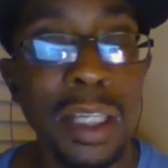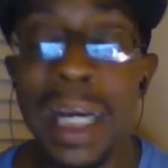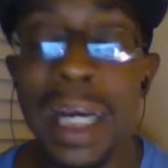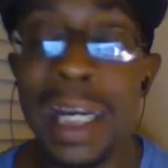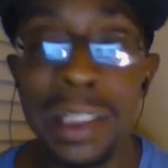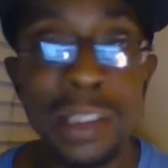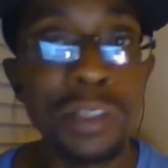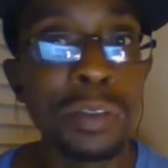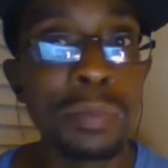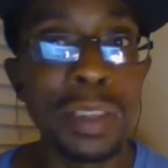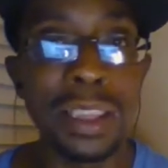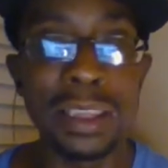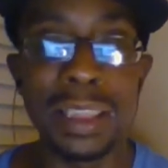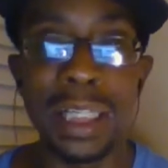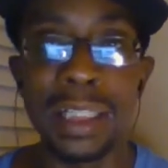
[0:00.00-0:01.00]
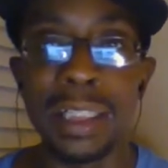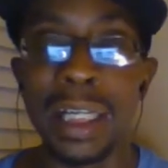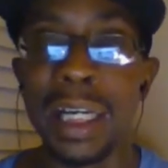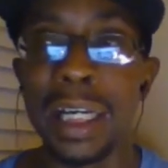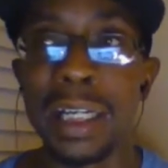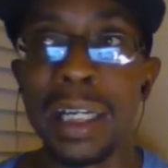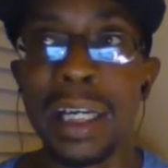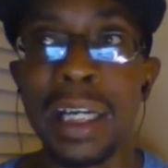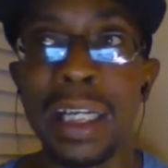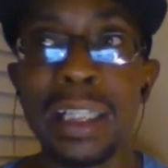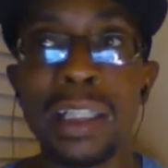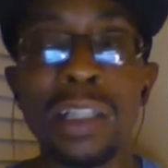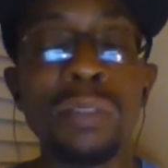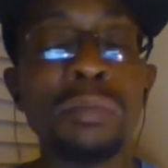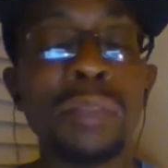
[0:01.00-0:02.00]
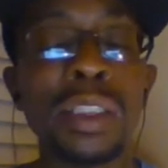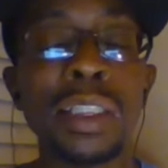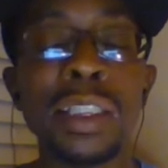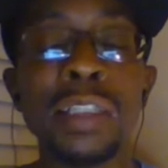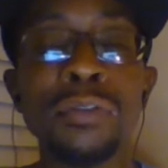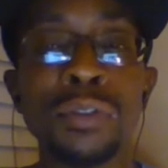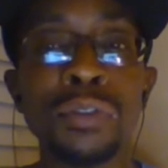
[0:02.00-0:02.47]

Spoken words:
I do, because I don't believe